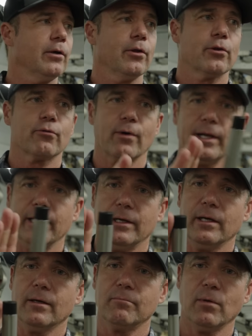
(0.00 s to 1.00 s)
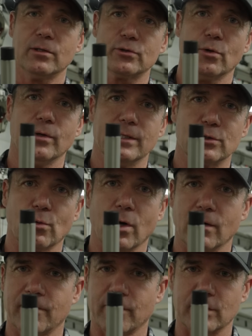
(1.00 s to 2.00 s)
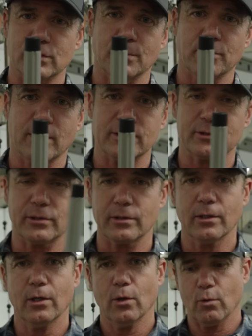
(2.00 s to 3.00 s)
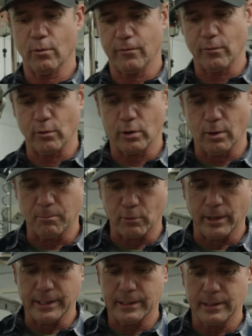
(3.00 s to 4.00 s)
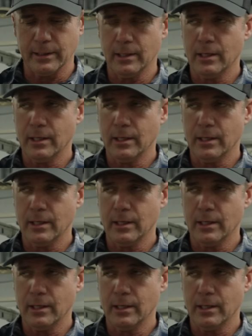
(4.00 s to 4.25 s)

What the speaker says: Threaded muzzle as well for a suppressor or for a brake.